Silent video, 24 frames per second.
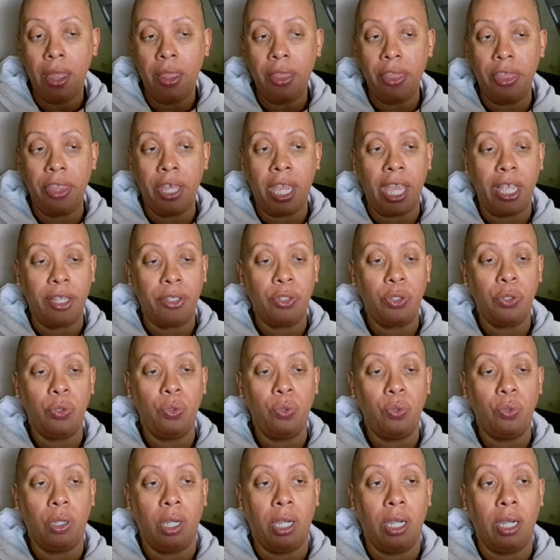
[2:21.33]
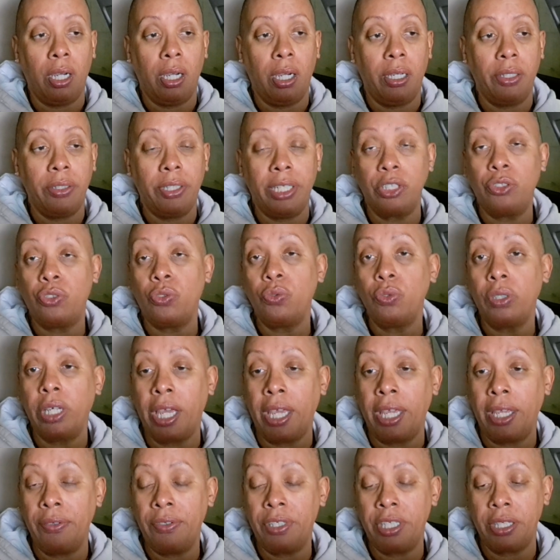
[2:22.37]
that you
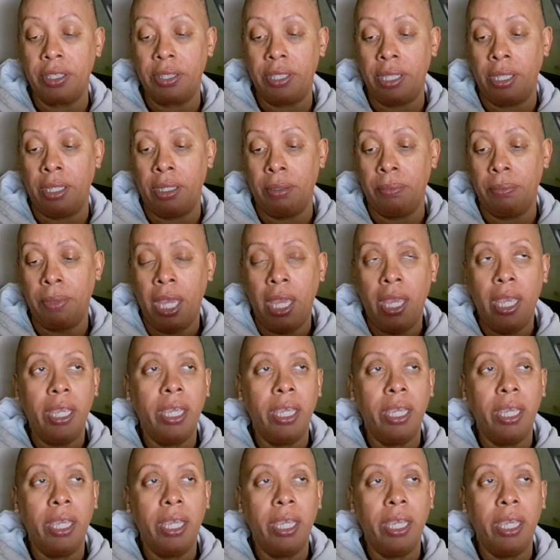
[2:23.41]
gave to them.